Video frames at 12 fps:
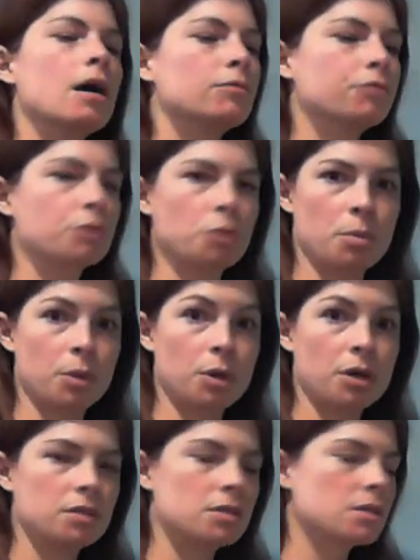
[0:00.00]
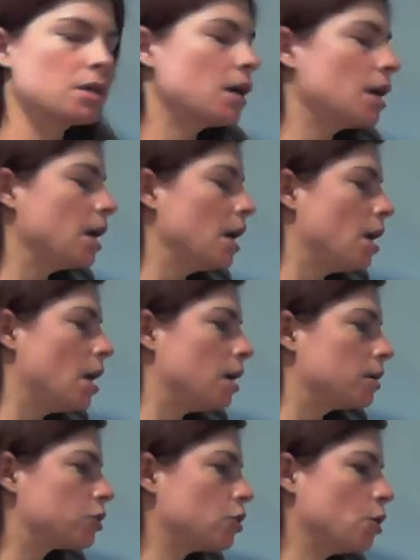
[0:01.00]
for normal goods.
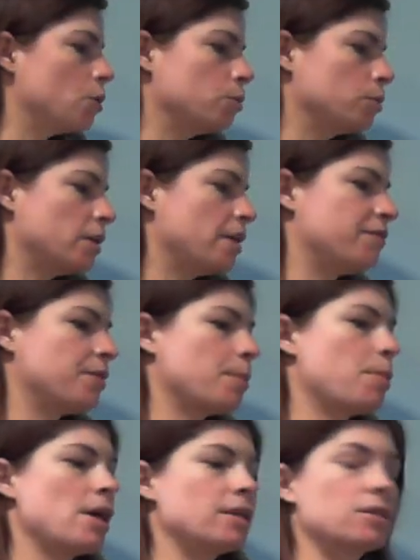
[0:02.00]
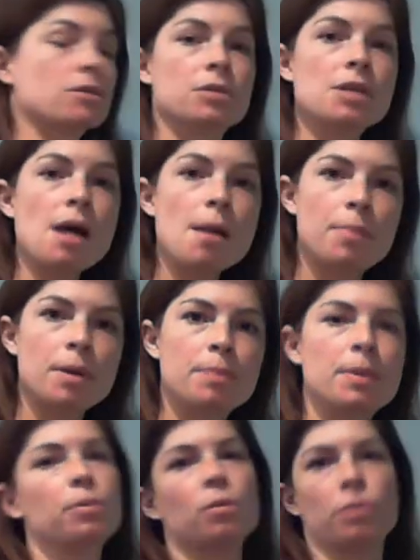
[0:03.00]
So if the price goes up,
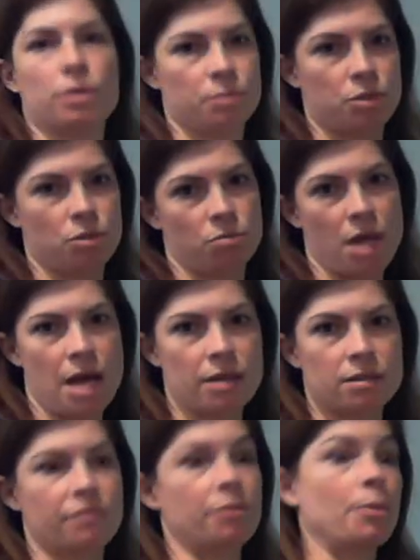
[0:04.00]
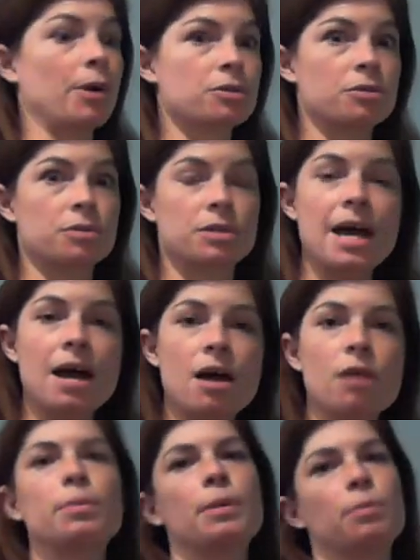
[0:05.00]
people will consume less. If the price goes
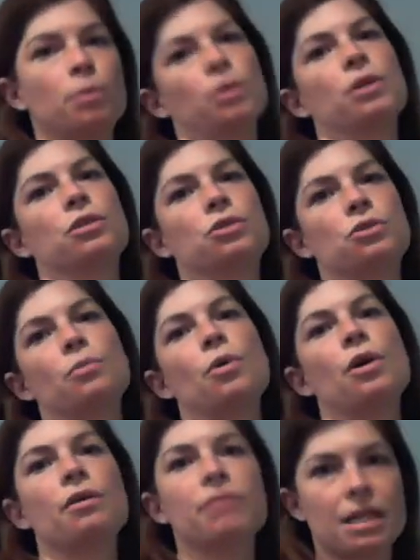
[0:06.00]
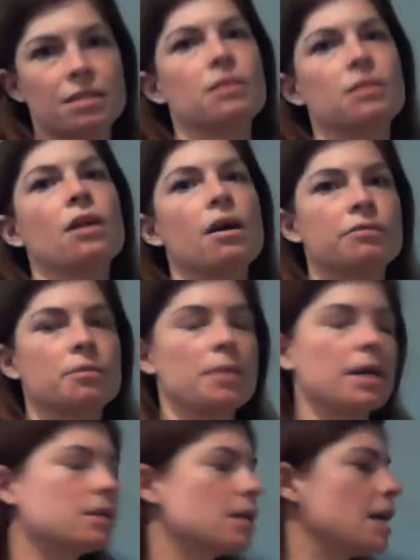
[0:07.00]
down, people will consume more. That's the law of
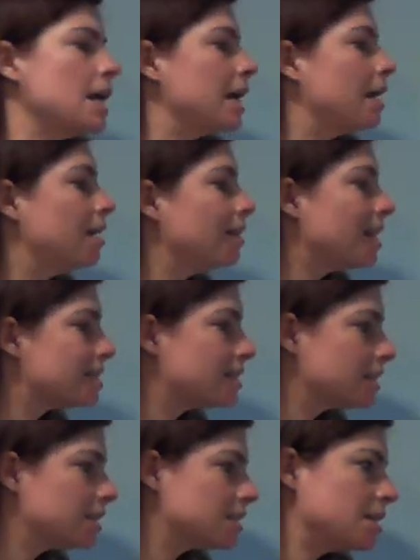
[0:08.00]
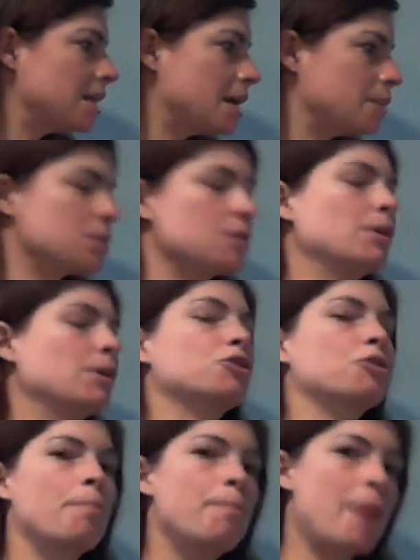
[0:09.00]
demand. Elasticity aims to
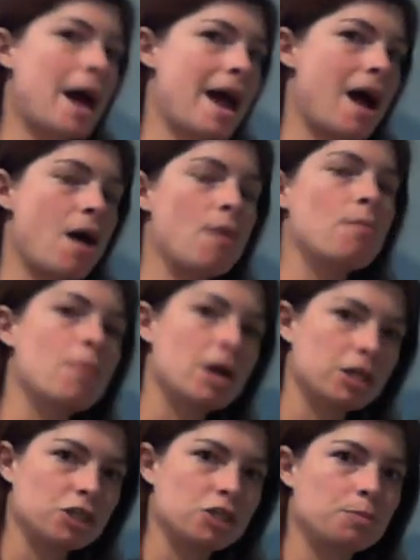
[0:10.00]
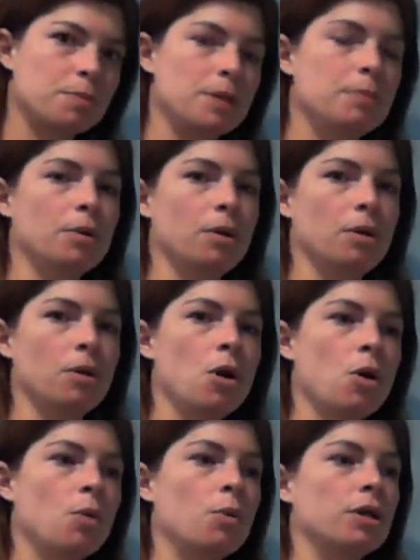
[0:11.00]
measure by how much people
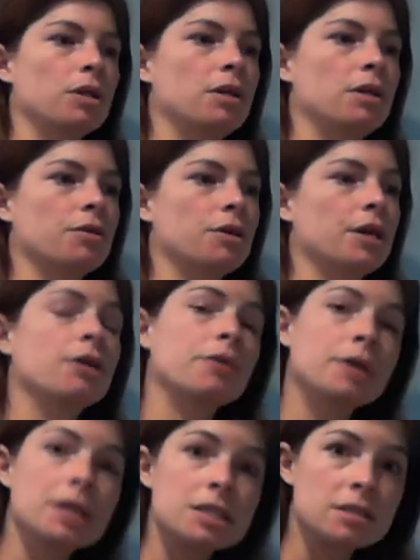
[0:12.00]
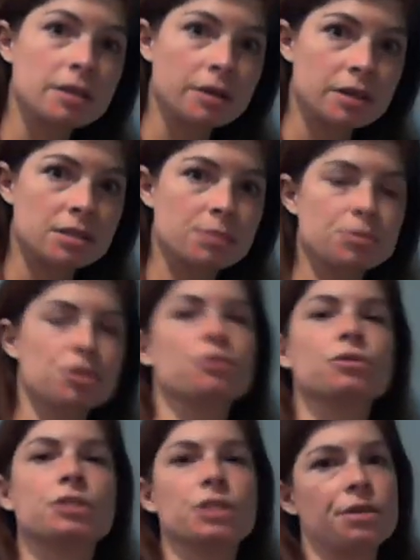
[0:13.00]
will either increase their consumption
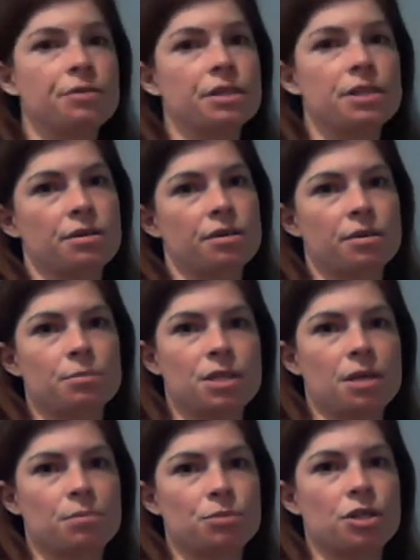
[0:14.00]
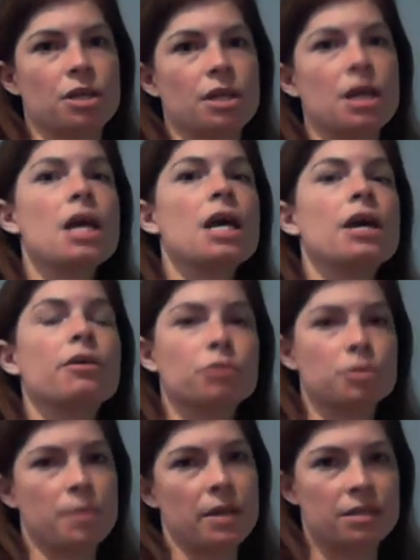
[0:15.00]
or decrease their consumption in
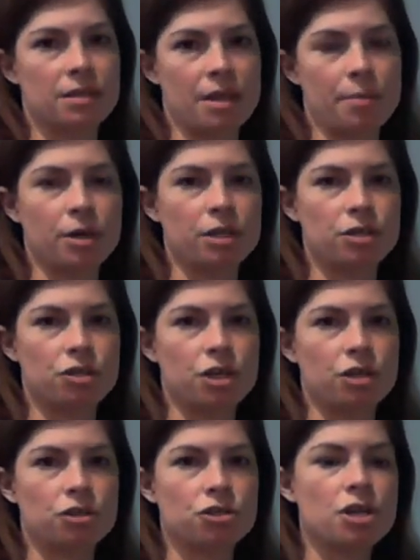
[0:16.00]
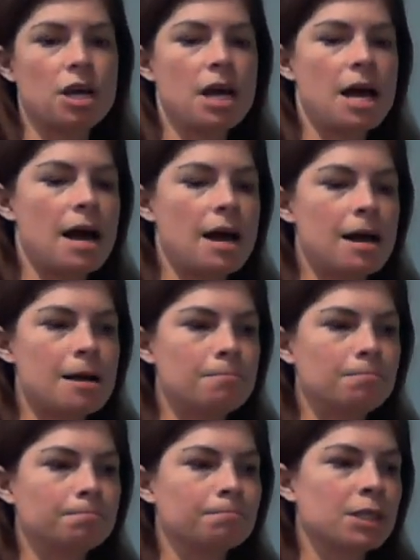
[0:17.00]
response to that price change.
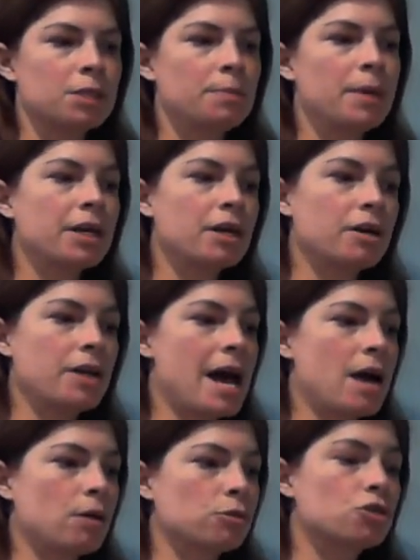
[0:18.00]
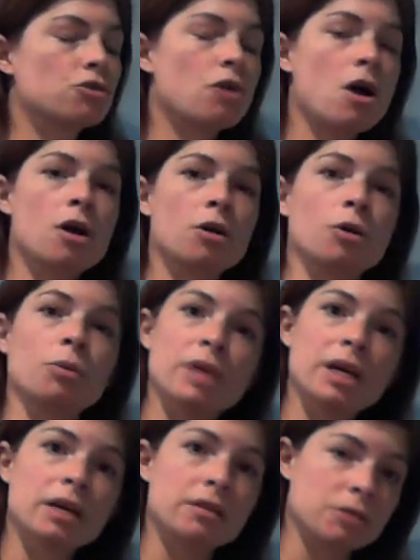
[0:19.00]
Depending on how strong or
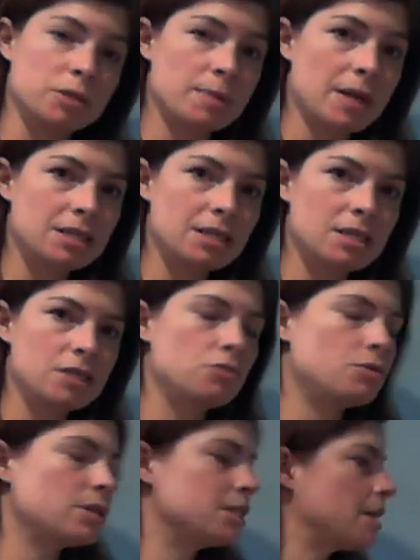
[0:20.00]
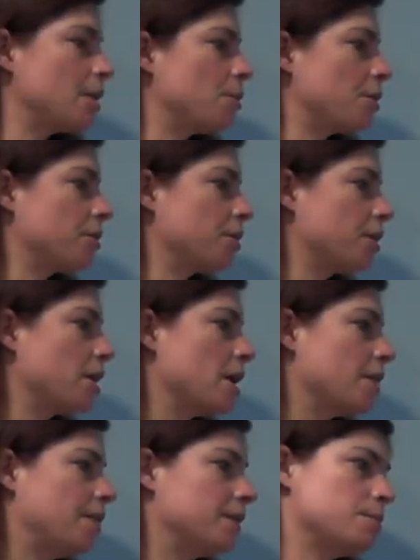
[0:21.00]
weak the response is, you can say whether
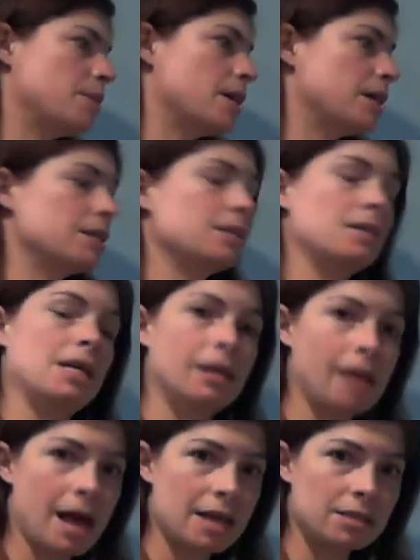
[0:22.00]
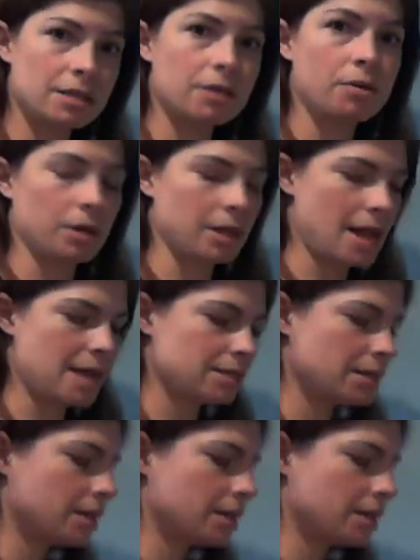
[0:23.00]
the demand is inelastic or elastic.